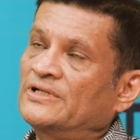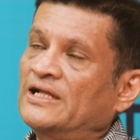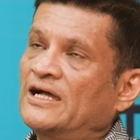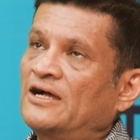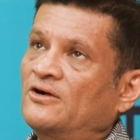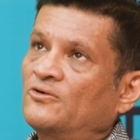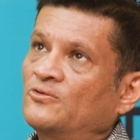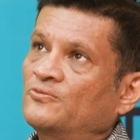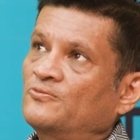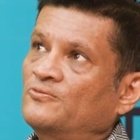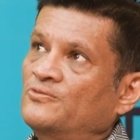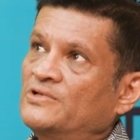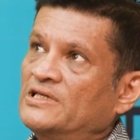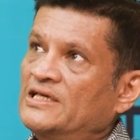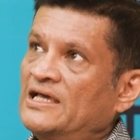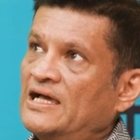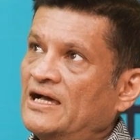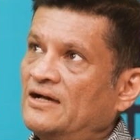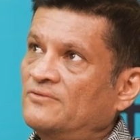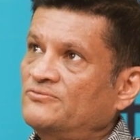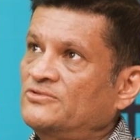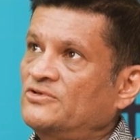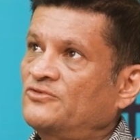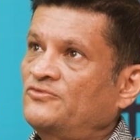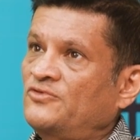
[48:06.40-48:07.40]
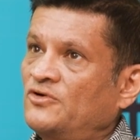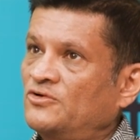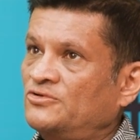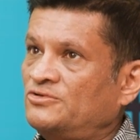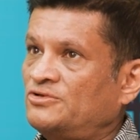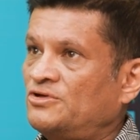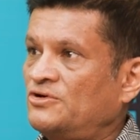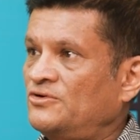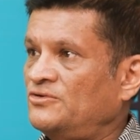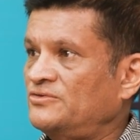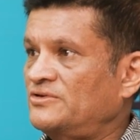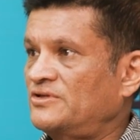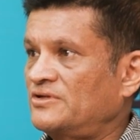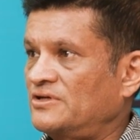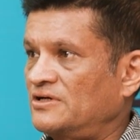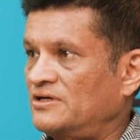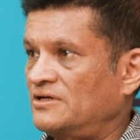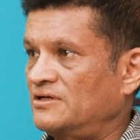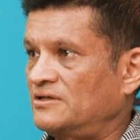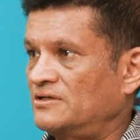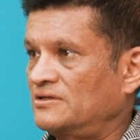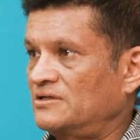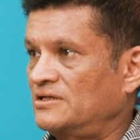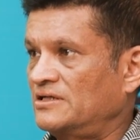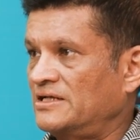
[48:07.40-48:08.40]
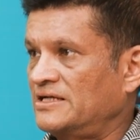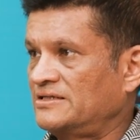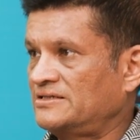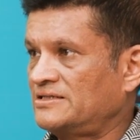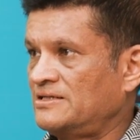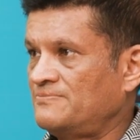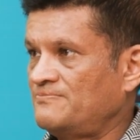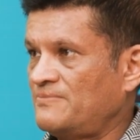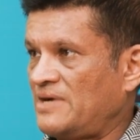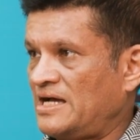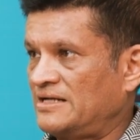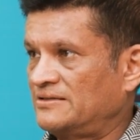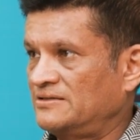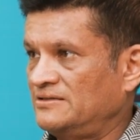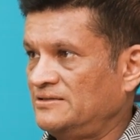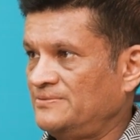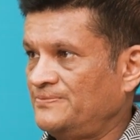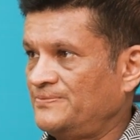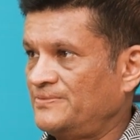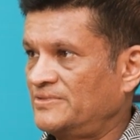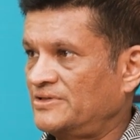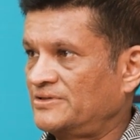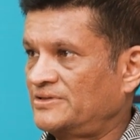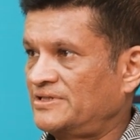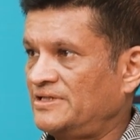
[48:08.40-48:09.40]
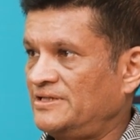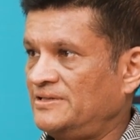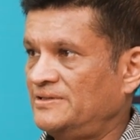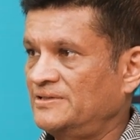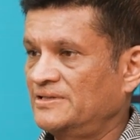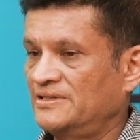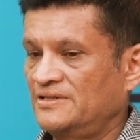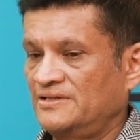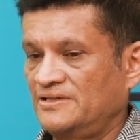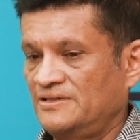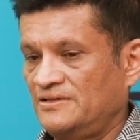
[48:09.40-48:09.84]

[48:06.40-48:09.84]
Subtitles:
now we have the photo, the LinkedIn banner. Okay.